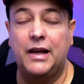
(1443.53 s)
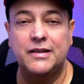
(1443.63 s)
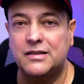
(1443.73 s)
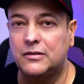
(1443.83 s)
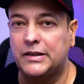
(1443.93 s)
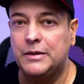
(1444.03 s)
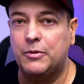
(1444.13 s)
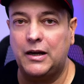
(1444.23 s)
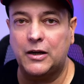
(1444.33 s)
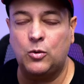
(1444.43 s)
And still
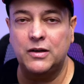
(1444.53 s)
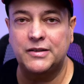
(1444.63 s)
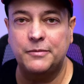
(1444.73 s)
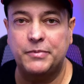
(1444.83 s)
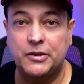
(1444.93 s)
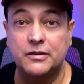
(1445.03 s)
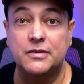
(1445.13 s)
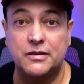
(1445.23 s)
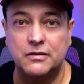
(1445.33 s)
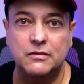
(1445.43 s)
keep high quality
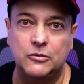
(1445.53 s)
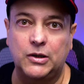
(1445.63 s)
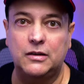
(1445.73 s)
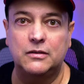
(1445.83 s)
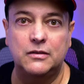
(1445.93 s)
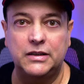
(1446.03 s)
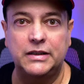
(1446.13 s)
because, well,